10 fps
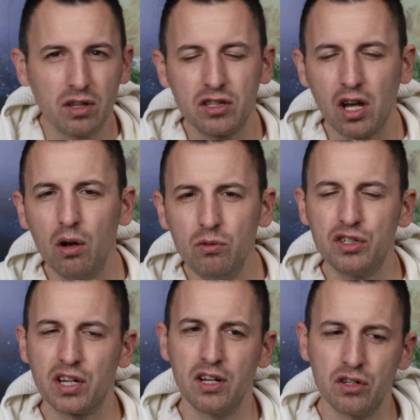the tone
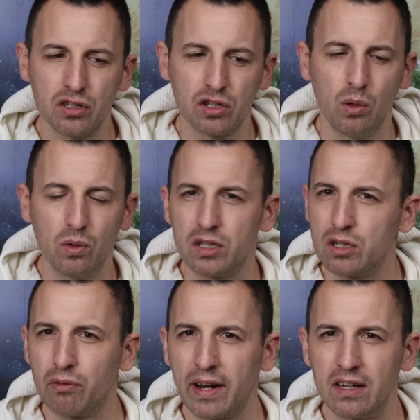changer tool is
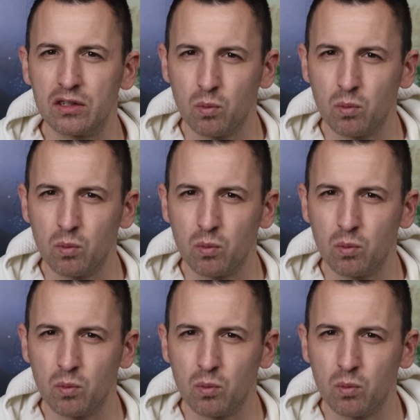great as